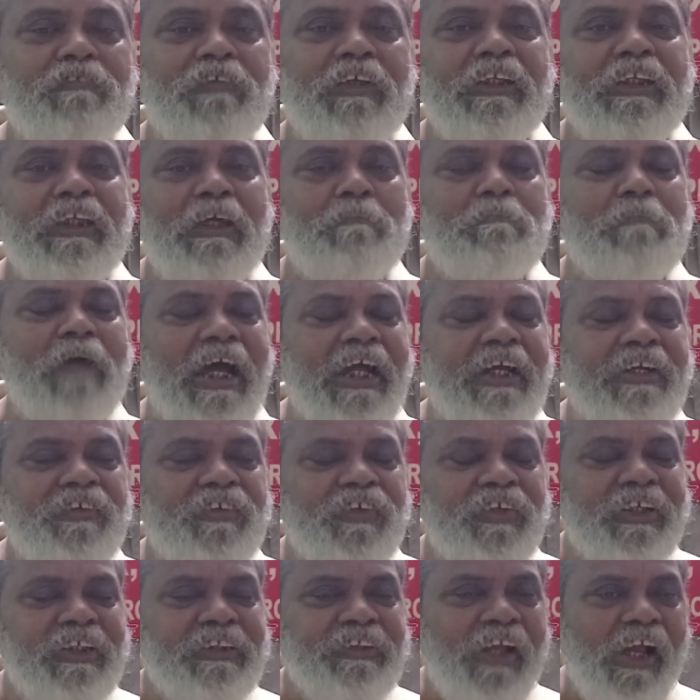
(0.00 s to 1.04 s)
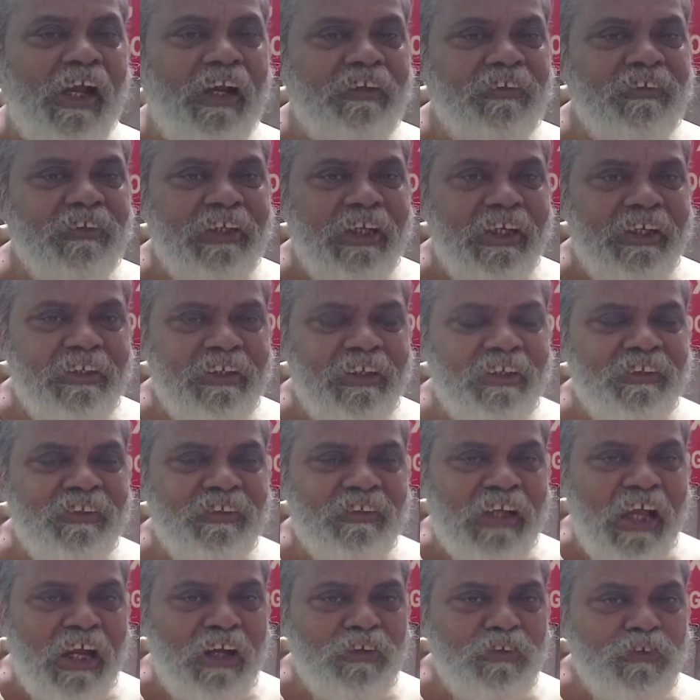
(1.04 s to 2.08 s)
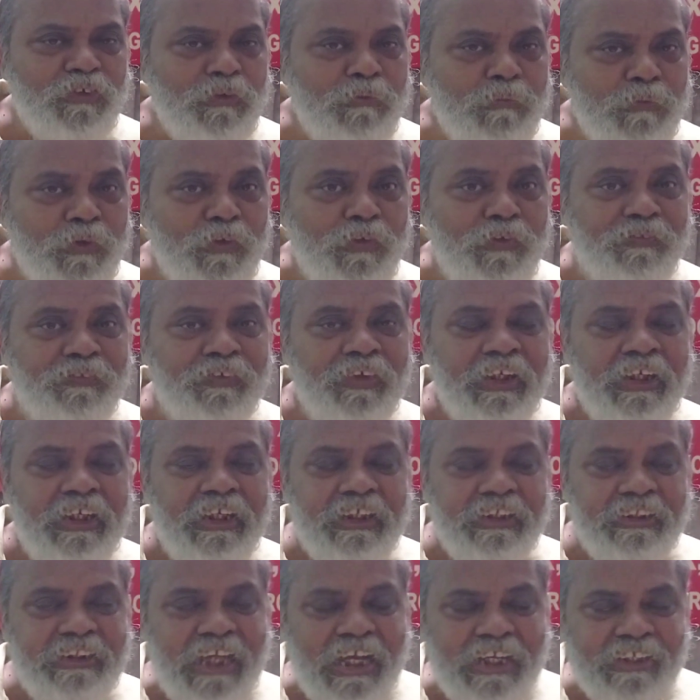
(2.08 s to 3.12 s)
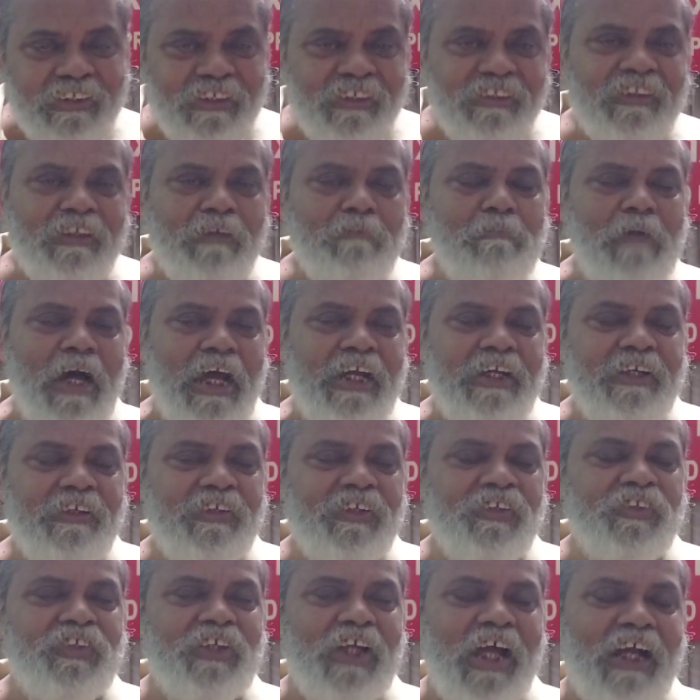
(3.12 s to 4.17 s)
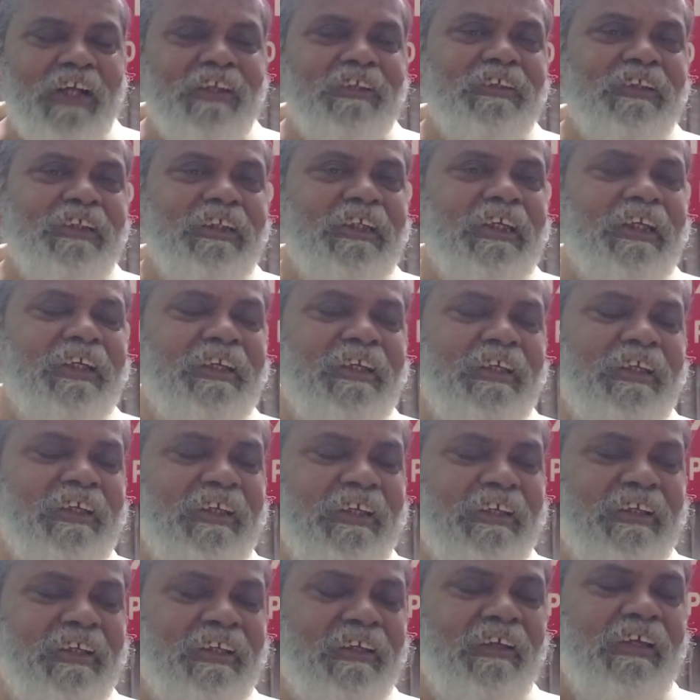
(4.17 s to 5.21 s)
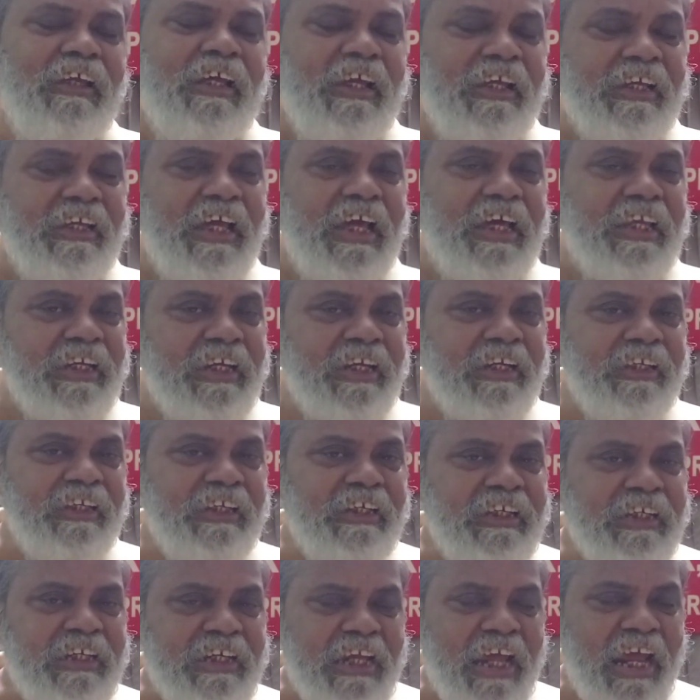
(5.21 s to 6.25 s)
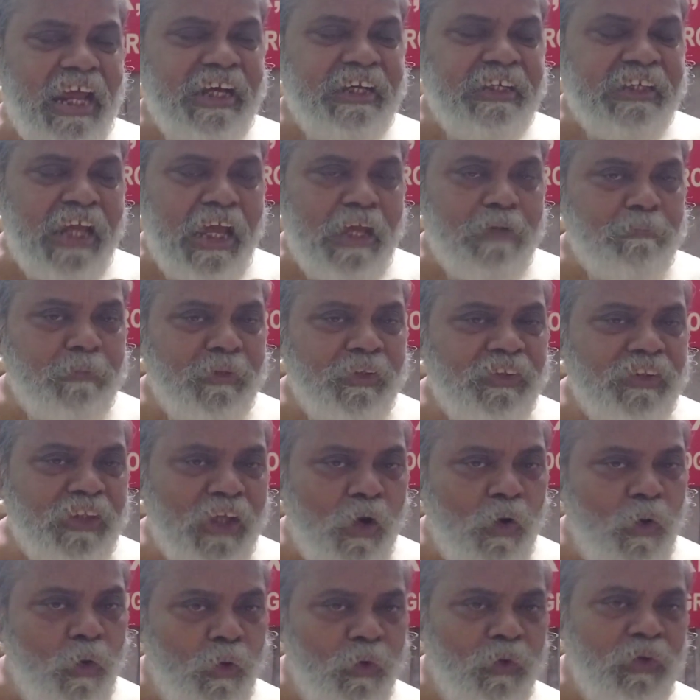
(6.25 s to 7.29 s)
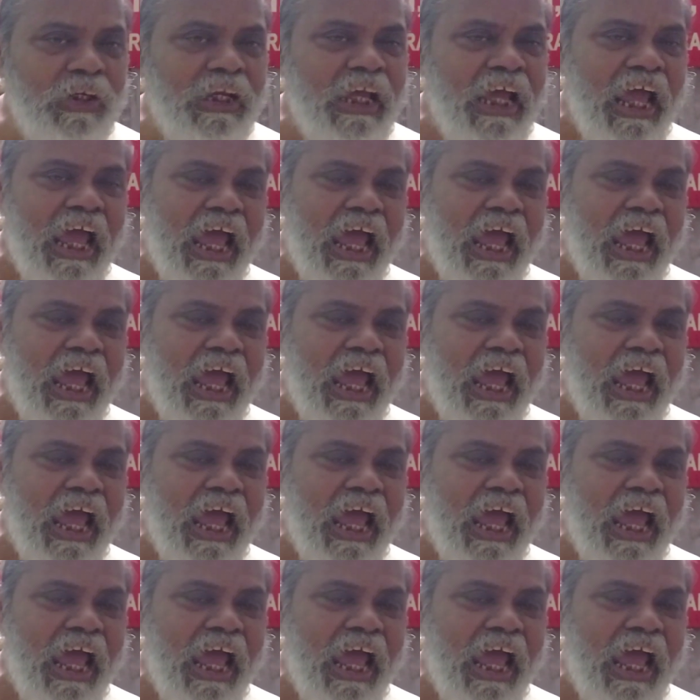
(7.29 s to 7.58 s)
field, the minority charge carrier starts to move. That is the minority charge carrier in N type is the hole,